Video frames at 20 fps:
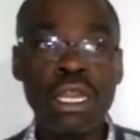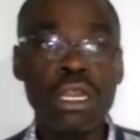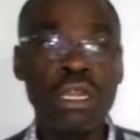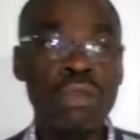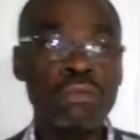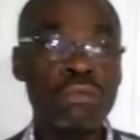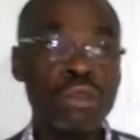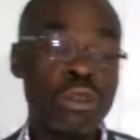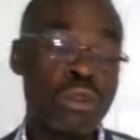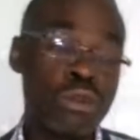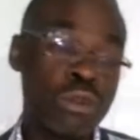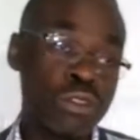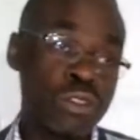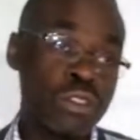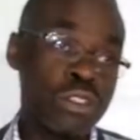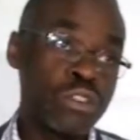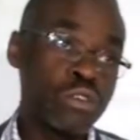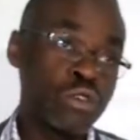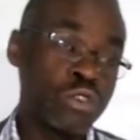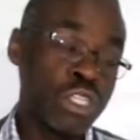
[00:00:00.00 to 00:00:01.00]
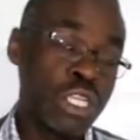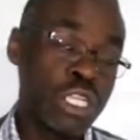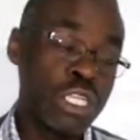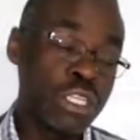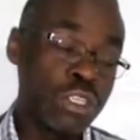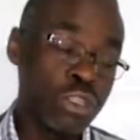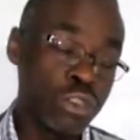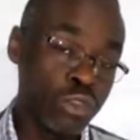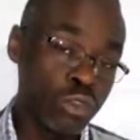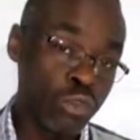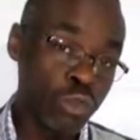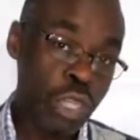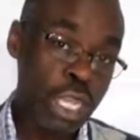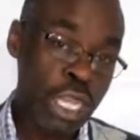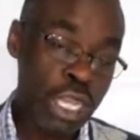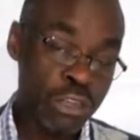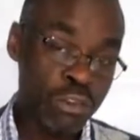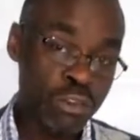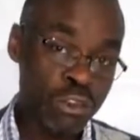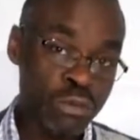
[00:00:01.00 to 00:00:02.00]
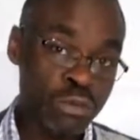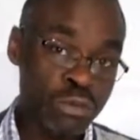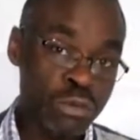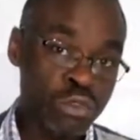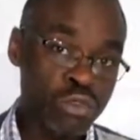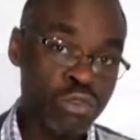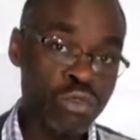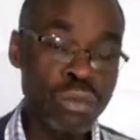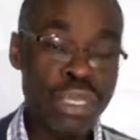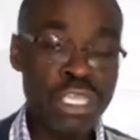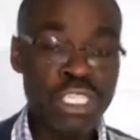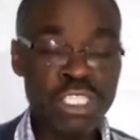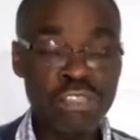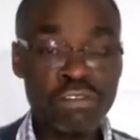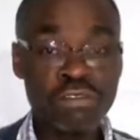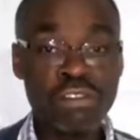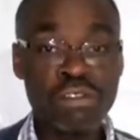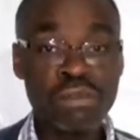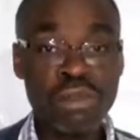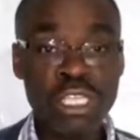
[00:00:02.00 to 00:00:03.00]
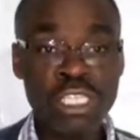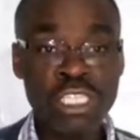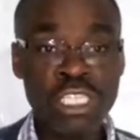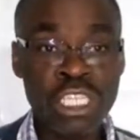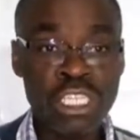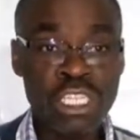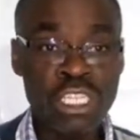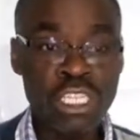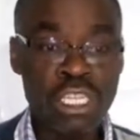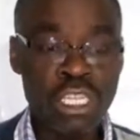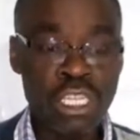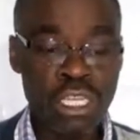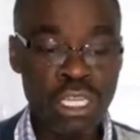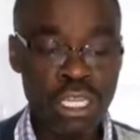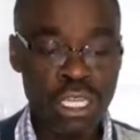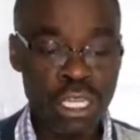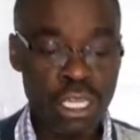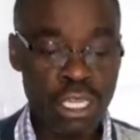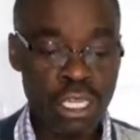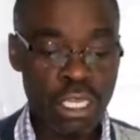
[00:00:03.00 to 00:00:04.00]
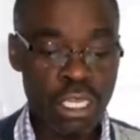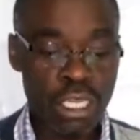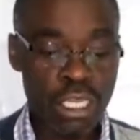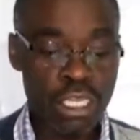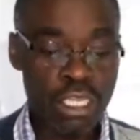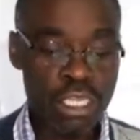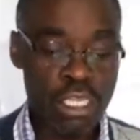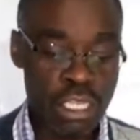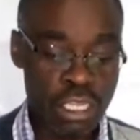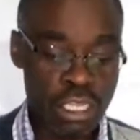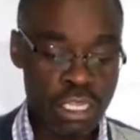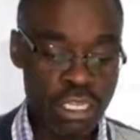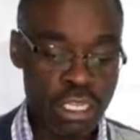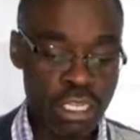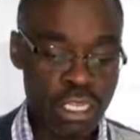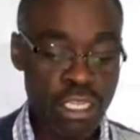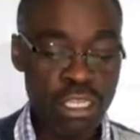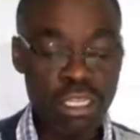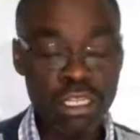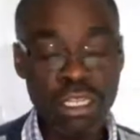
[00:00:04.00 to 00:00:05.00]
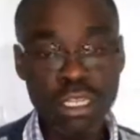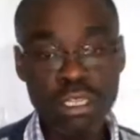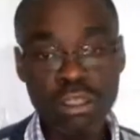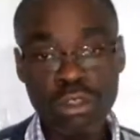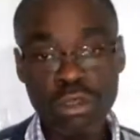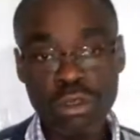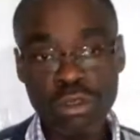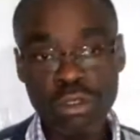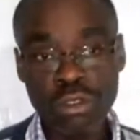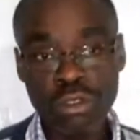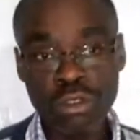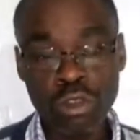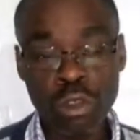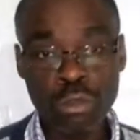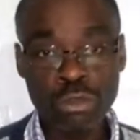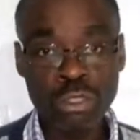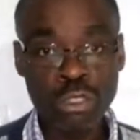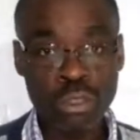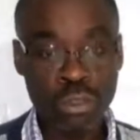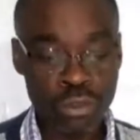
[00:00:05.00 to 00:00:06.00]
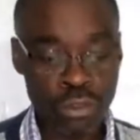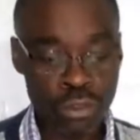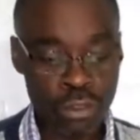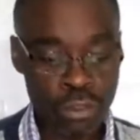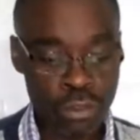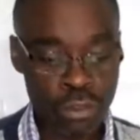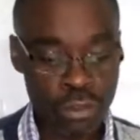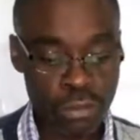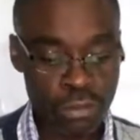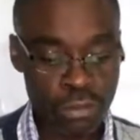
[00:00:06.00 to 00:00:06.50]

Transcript: because usually you cannot put too much information in those options.